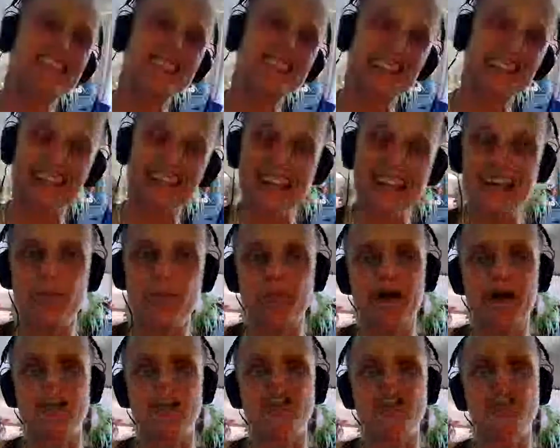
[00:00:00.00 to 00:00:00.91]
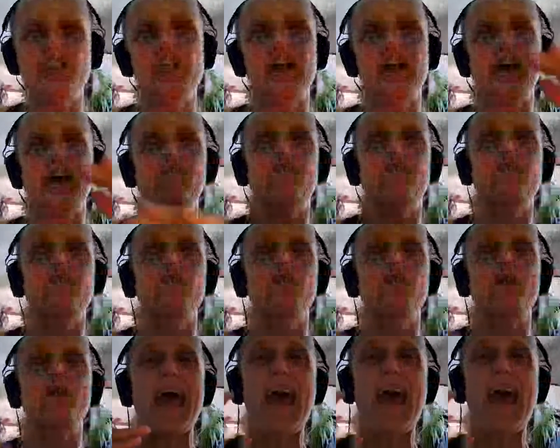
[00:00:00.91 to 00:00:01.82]
delete a bunch, you have
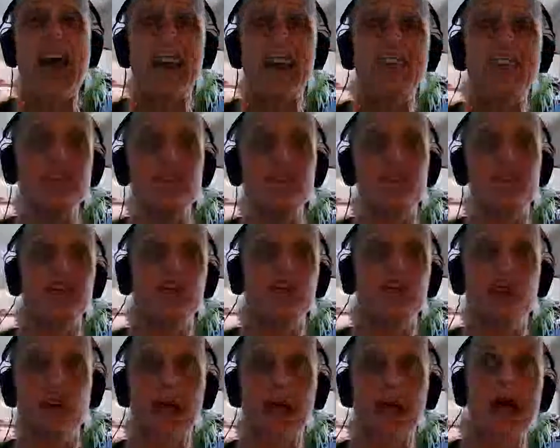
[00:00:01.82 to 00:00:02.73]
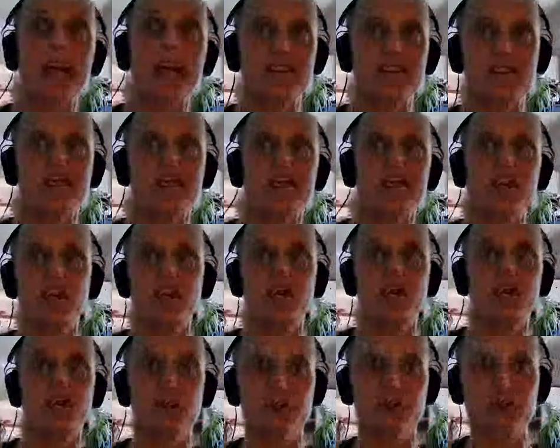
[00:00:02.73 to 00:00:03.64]
to actively
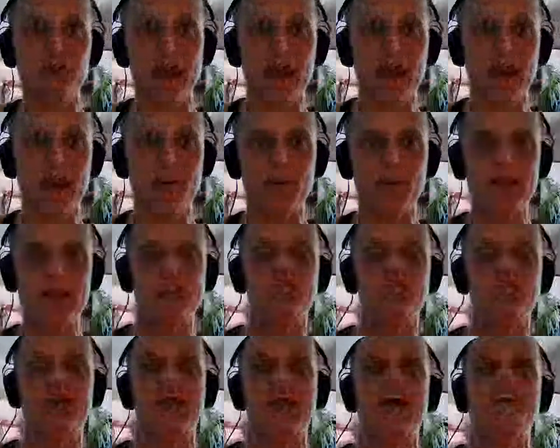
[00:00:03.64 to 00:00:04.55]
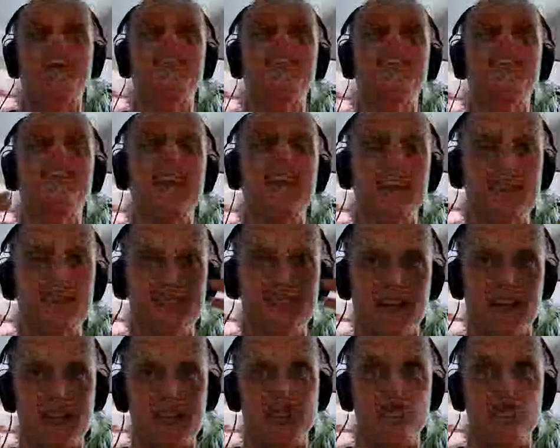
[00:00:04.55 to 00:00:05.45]
curate a bunch of accounts, and then it
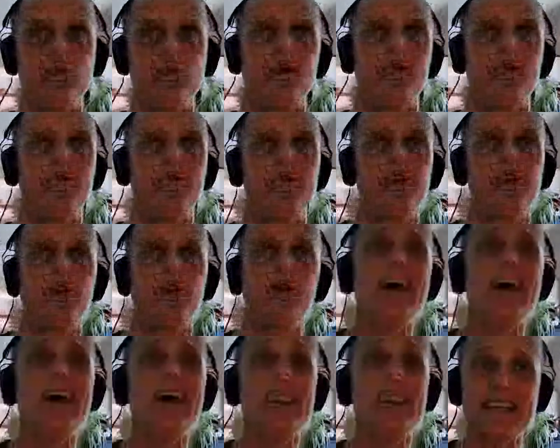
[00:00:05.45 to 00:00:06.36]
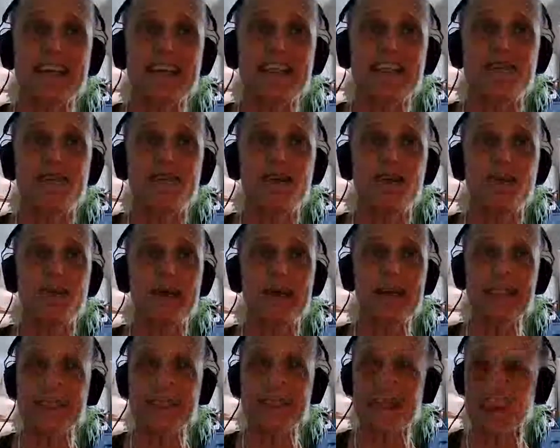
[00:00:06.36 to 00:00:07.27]
starts to work for you. It takes a few
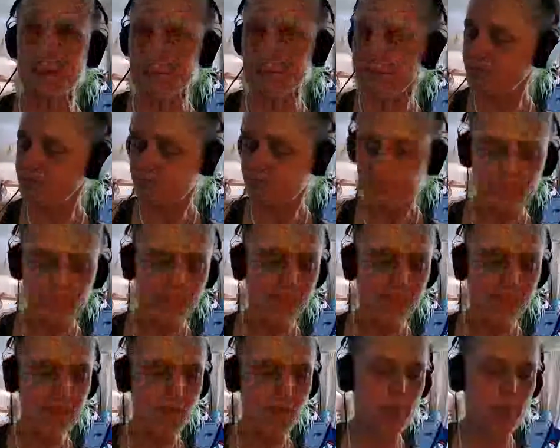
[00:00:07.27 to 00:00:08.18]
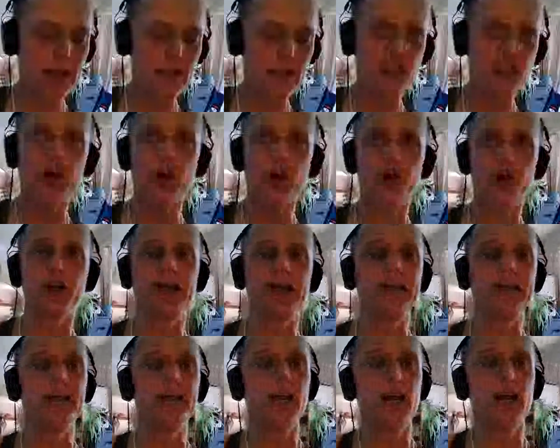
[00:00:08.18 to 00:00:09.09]
minutes, but totally